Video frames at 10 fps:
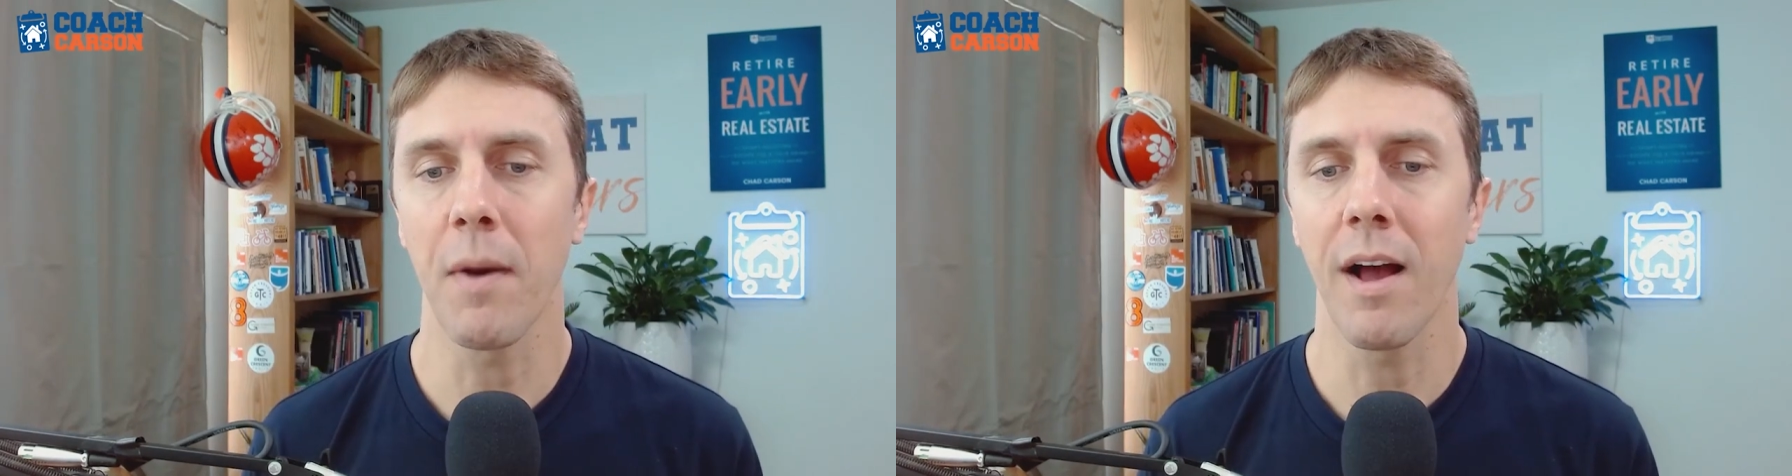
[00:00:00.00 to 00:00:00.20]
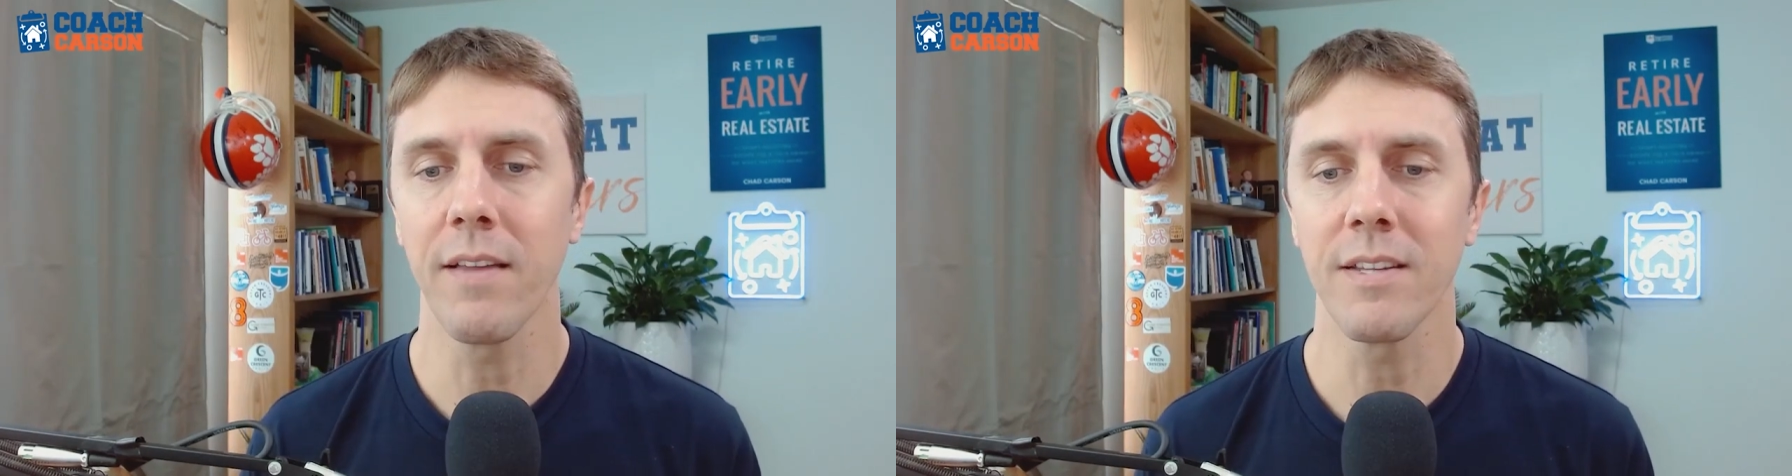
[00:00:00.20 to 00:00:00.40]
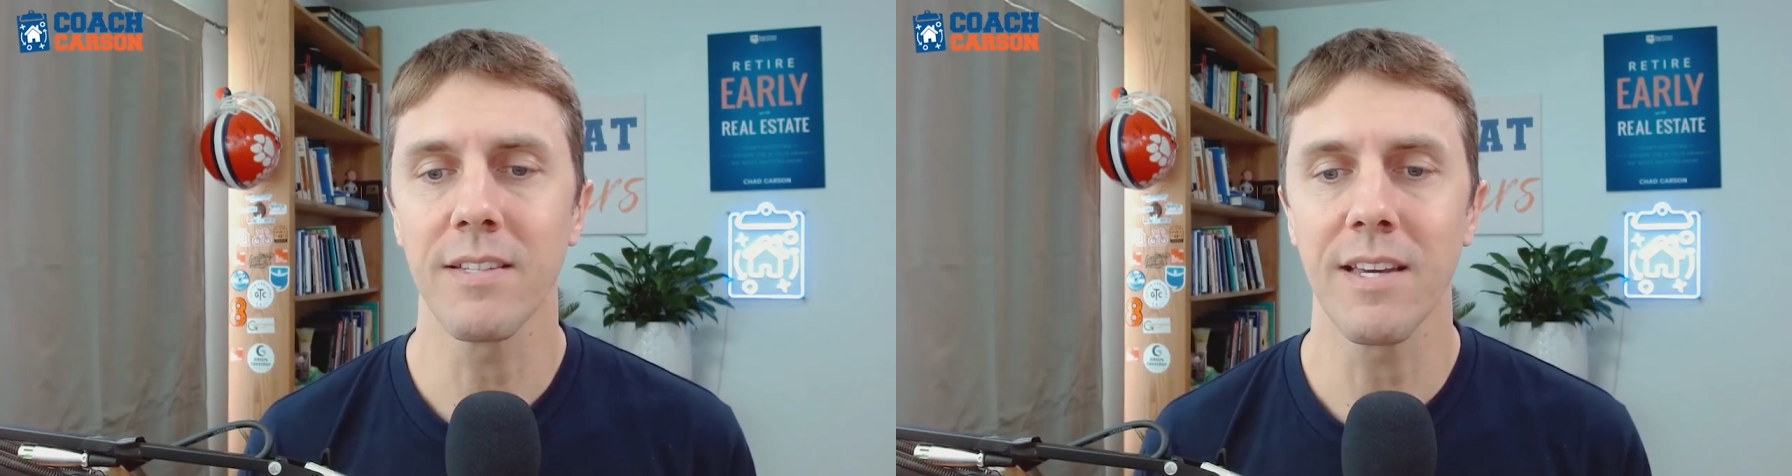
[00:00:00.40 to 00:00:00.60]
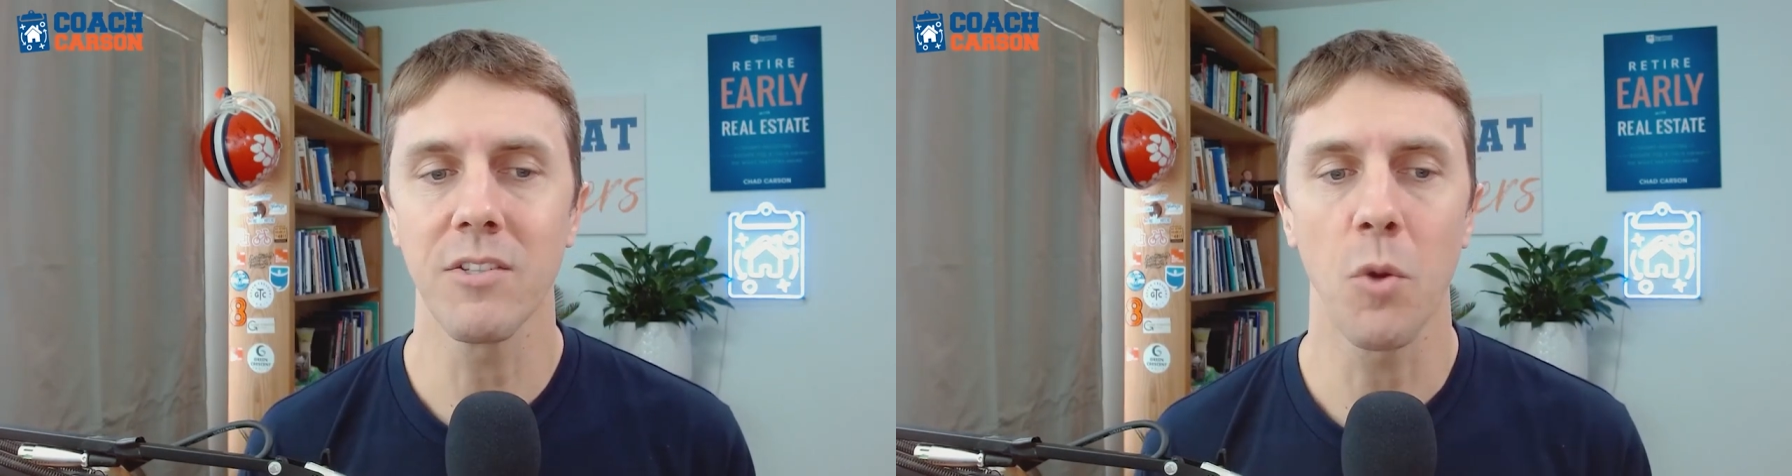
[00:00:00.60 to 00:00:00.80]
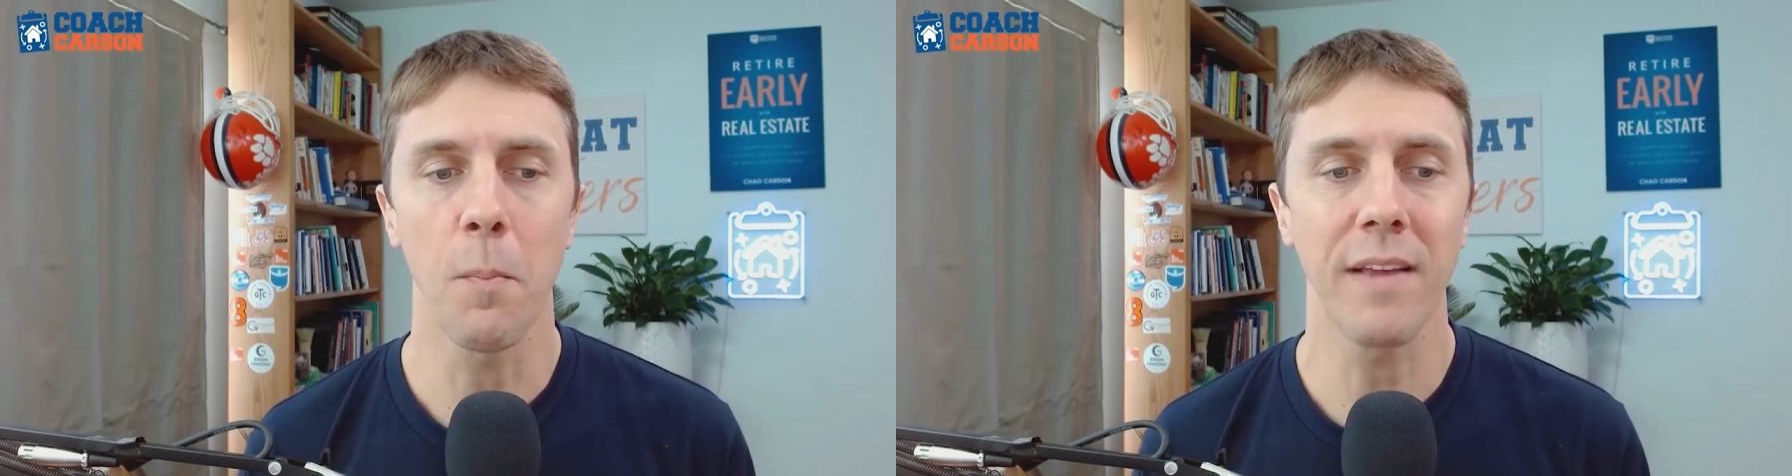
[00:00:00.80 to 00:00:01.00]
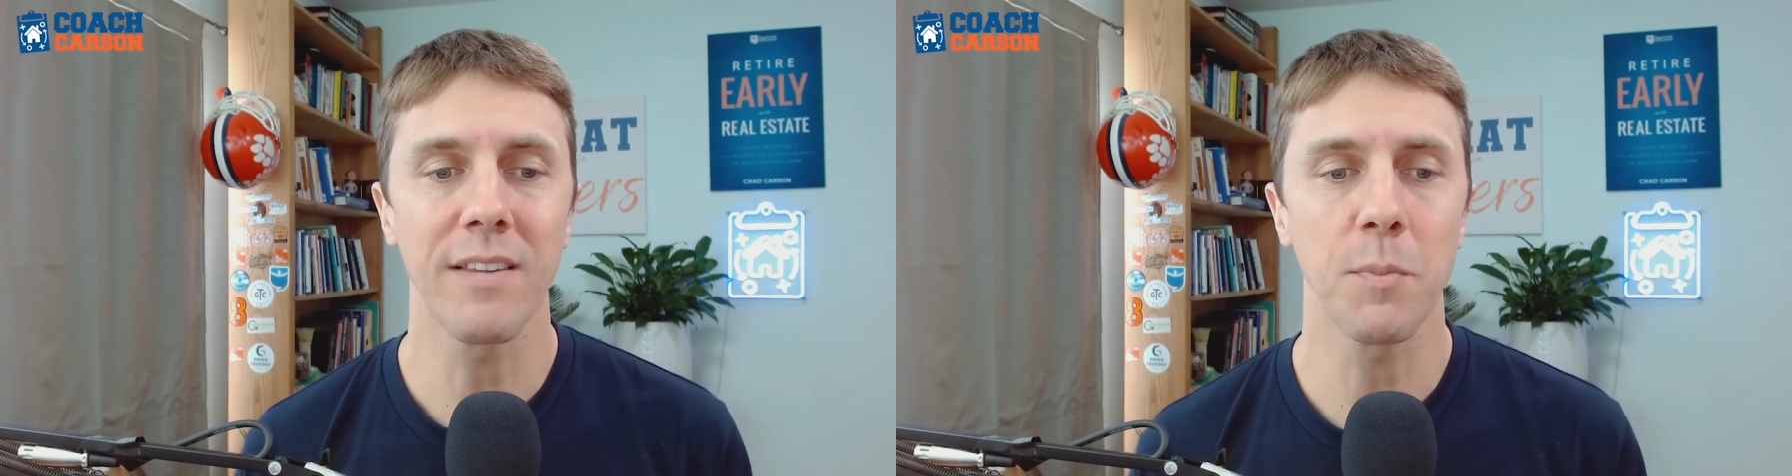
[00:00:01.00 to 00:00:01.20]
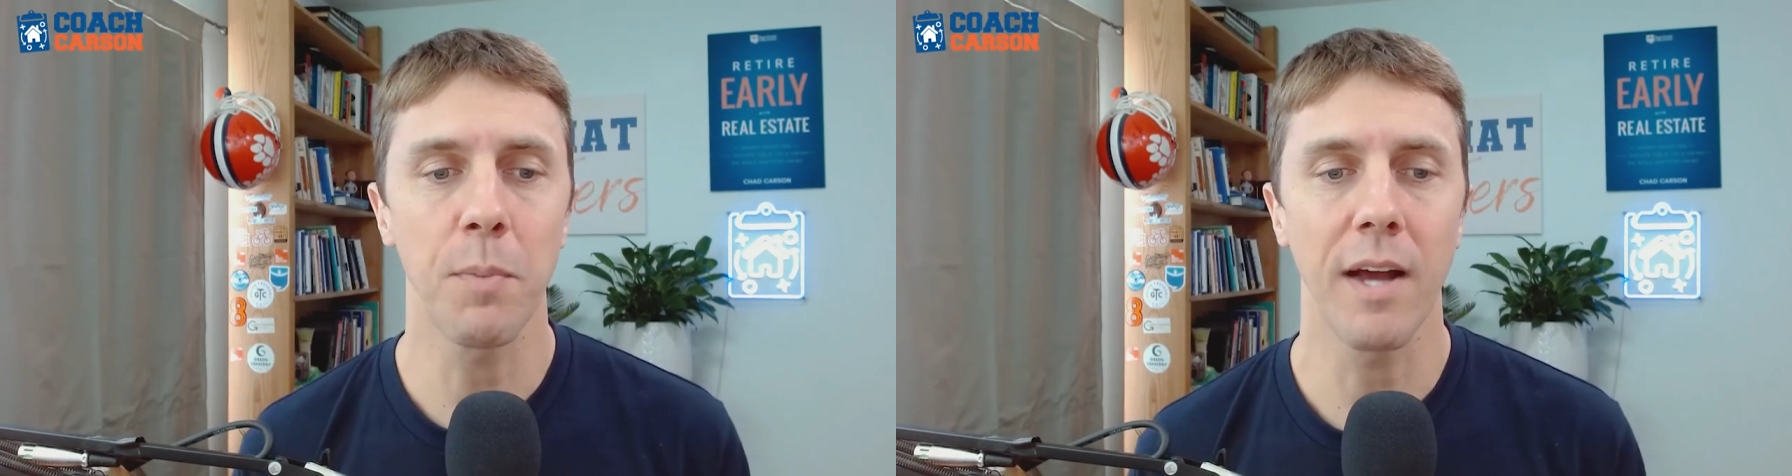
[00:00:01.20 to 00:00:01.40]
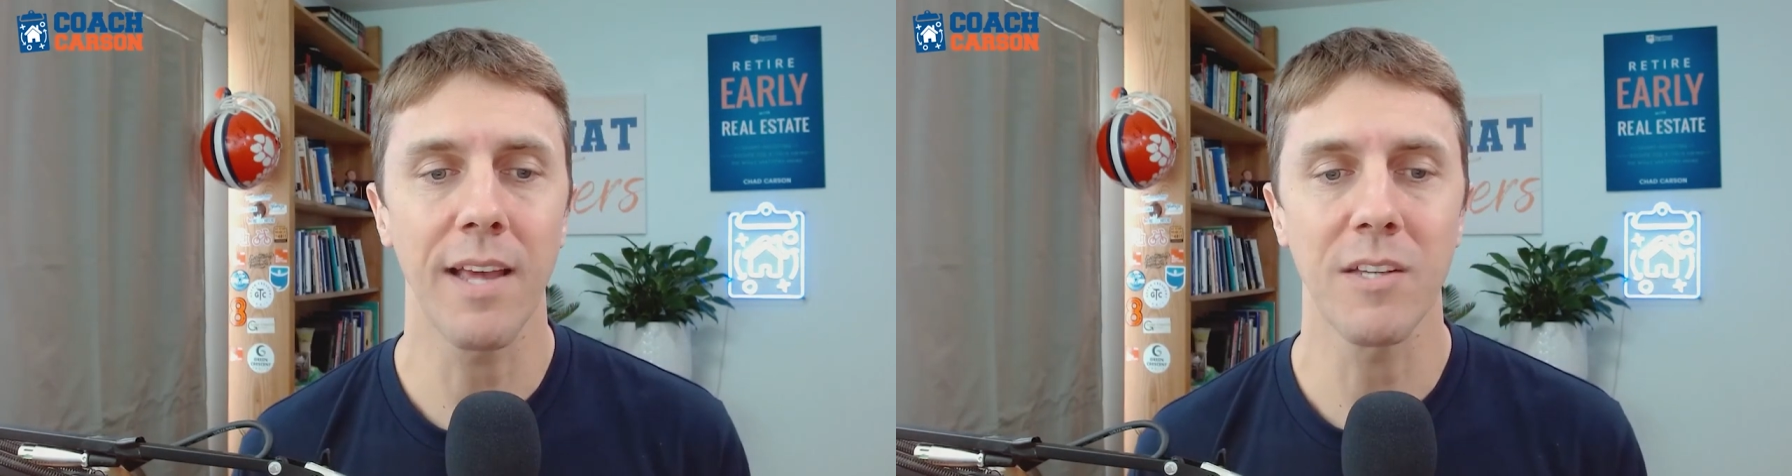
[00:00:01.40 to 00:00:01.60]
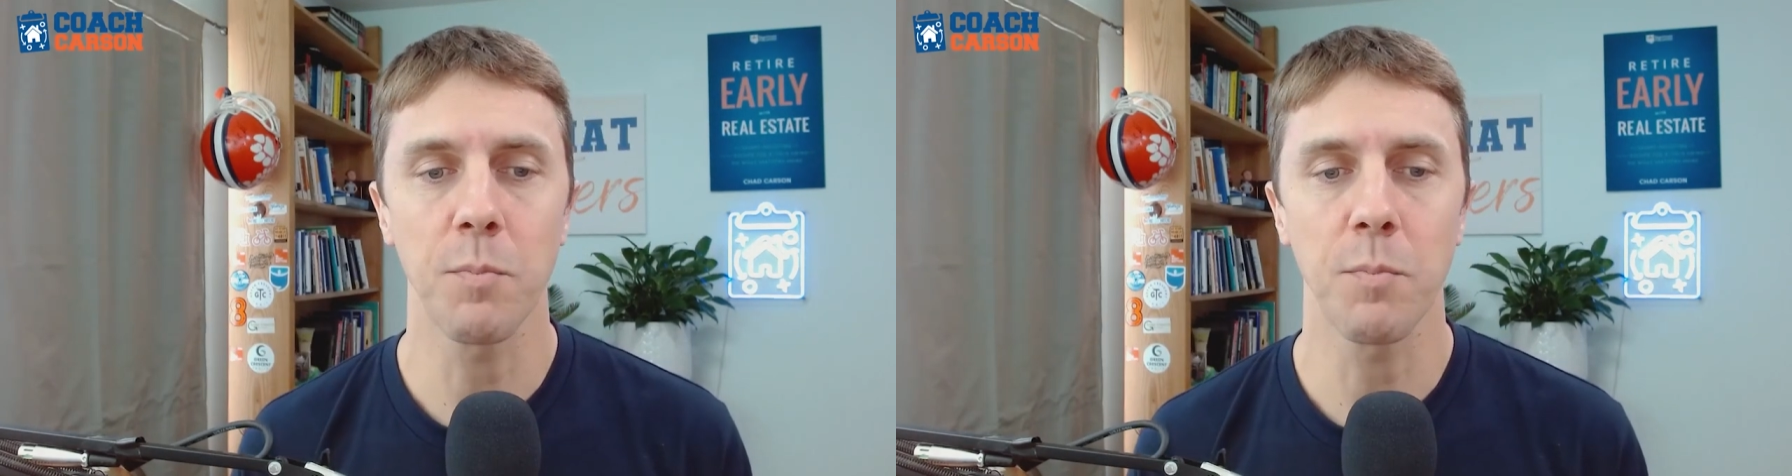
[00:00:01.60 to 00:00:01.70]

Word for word: behind the scenes who make this podcast